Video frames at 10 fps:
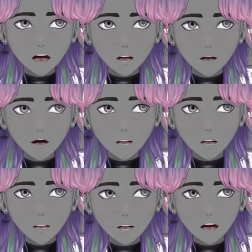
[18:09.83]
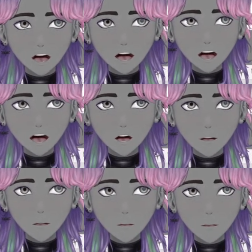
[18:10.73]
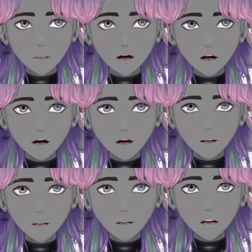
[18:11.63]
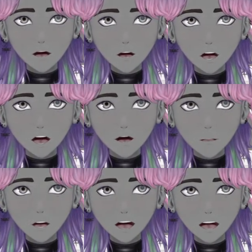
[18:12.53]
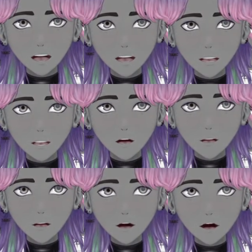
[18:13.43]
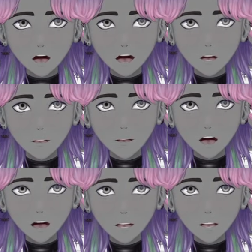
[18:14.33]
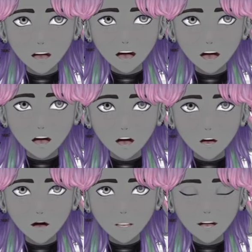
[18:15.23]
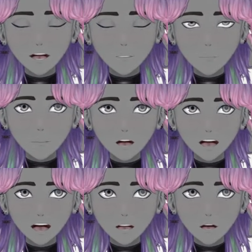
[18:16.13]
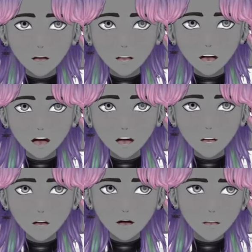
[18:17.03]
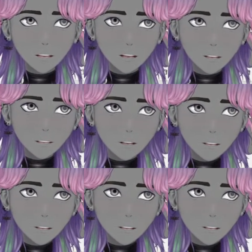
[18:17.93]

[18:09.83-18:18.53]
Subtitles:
I just like, I'm so like surprised. It's overwhelming, kind of like seeing every time we go to another dozen,